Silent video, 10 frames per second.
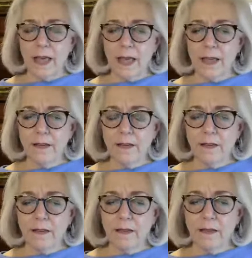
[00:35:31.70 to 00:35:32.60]
And
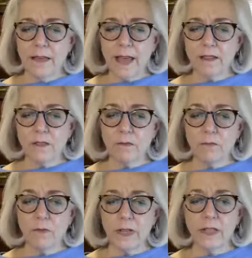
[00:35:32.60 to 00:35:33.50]
that's
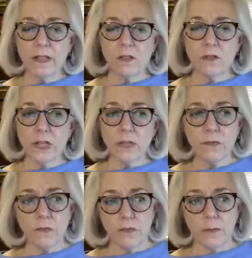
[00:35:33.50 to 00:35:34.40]
really
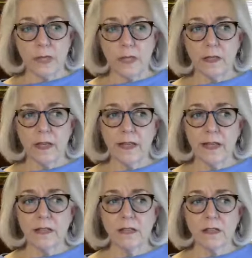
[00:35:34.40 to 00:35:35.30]
stressful for me.
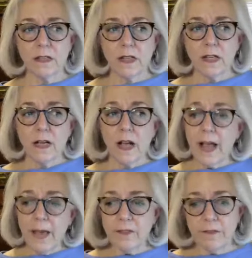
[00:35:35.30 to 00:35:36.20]
And
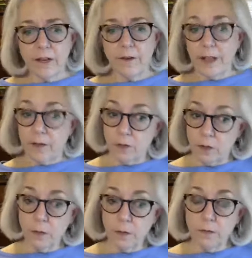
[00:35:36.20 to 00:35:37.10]
I have to figure it out
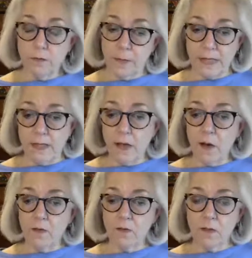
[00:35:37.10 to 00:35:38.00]
too for
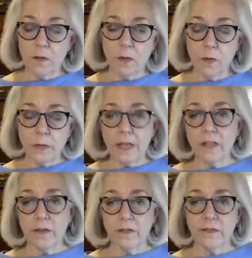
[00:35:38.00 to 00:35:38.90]
myself, but we
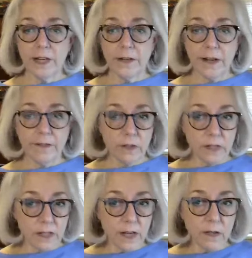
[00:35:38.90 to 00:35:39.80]
each have to figure it out for
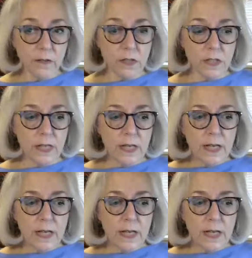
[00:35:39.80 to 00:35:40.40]
ourselves.